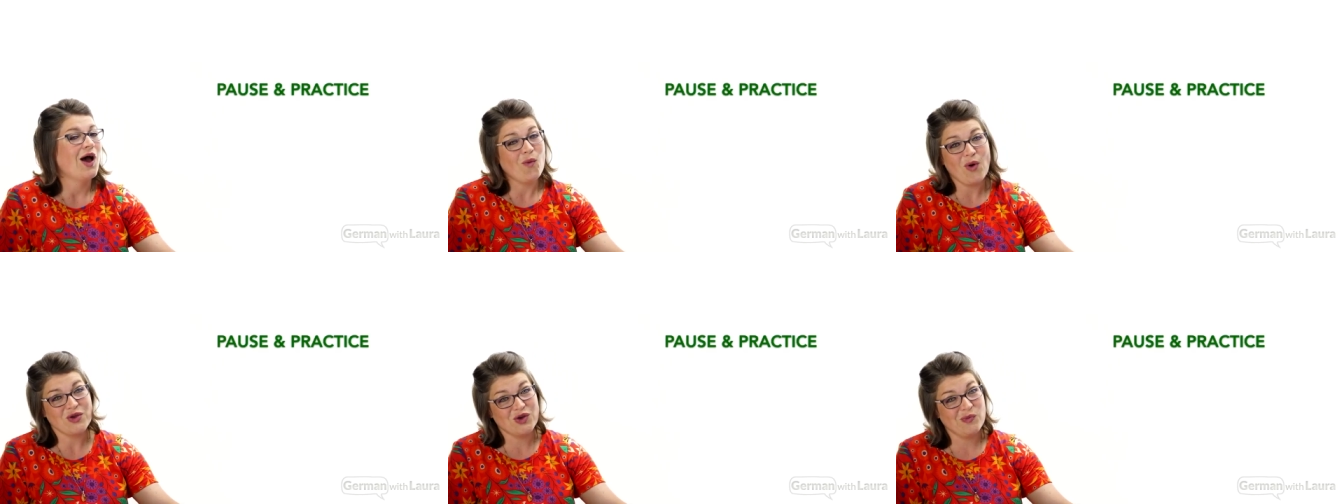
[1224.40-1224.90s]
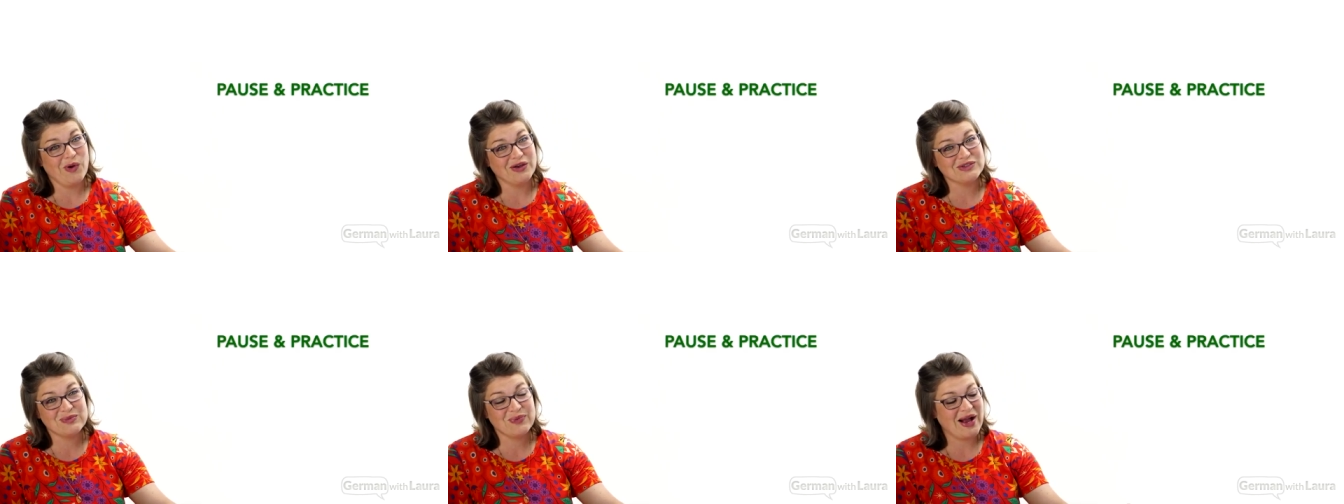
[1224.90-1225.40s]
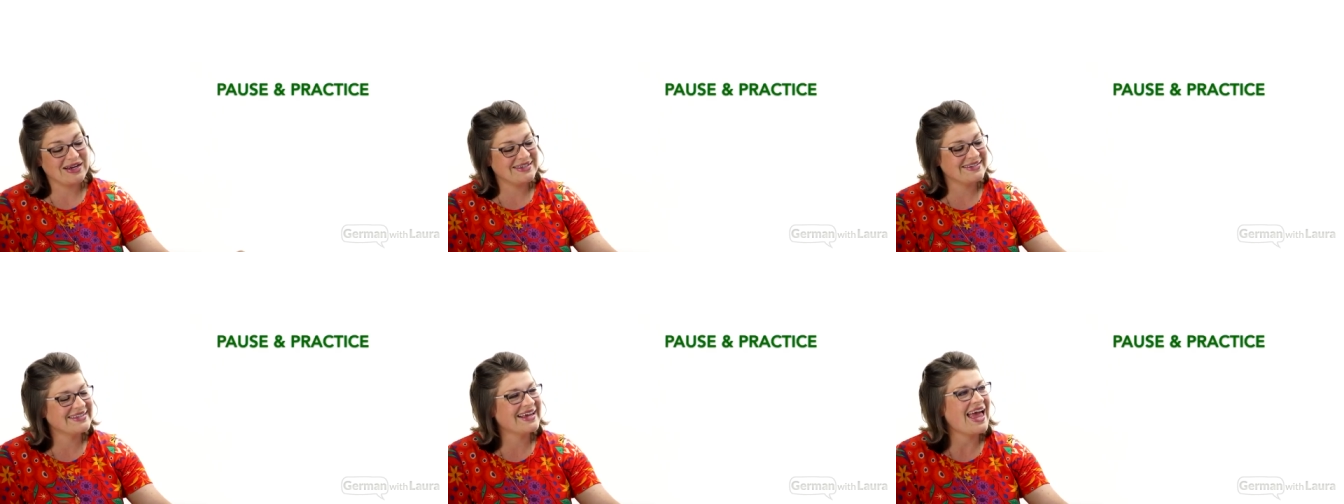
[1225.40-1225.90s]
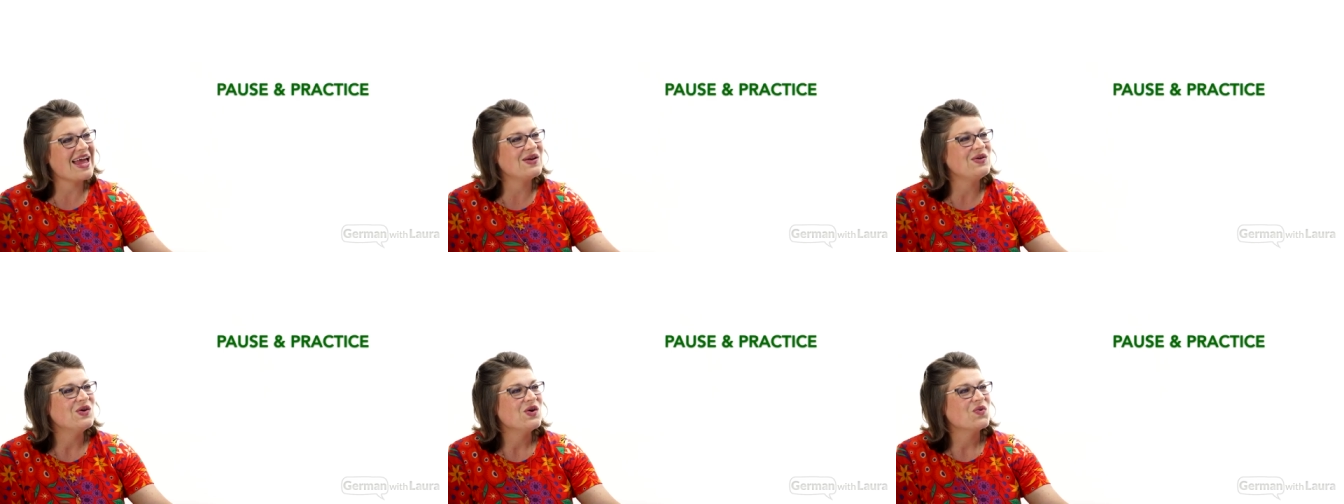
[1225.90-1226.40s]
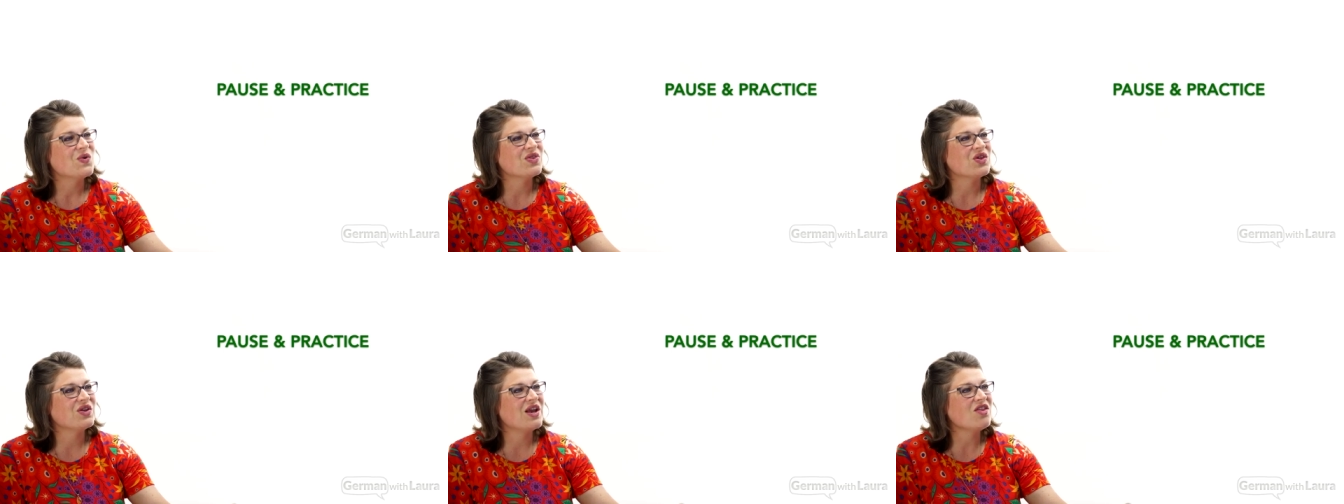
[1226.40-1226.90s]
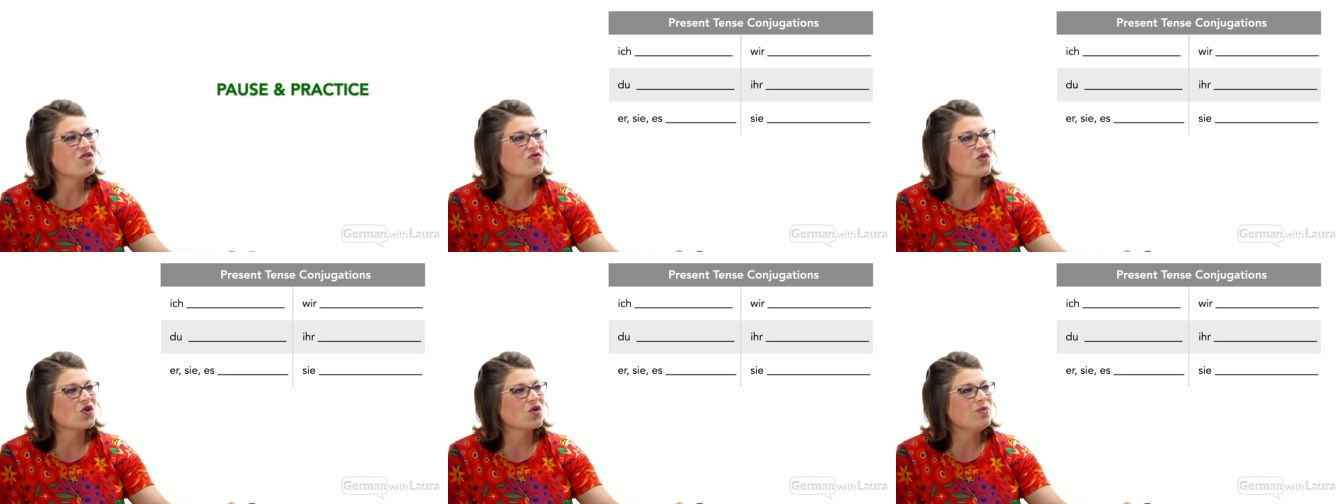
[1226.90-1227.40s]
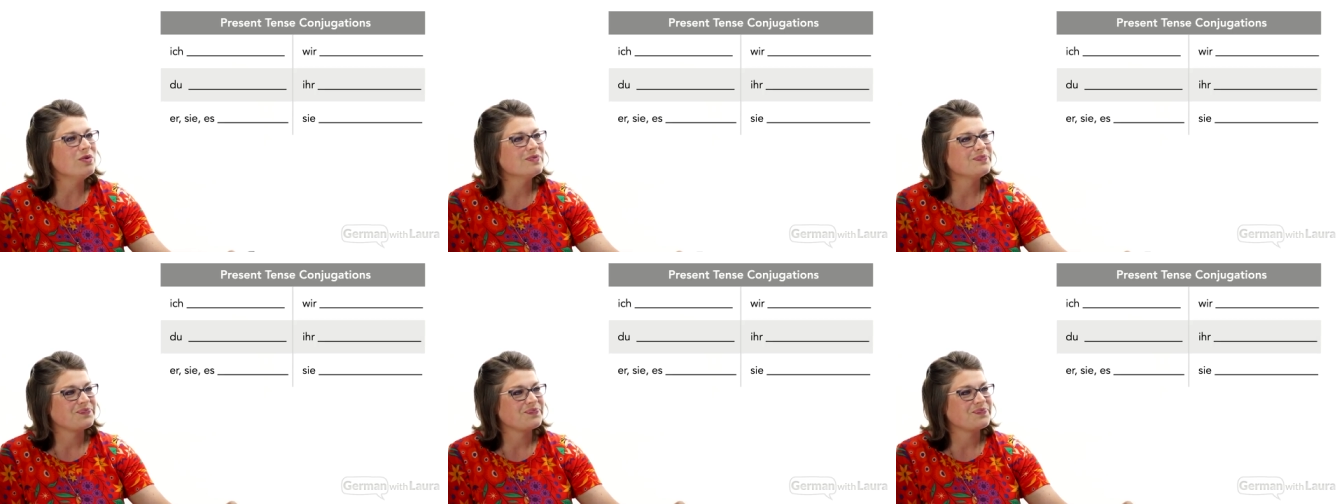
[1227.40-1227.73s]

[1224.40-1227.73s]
I want you to pause and practice again with another verb.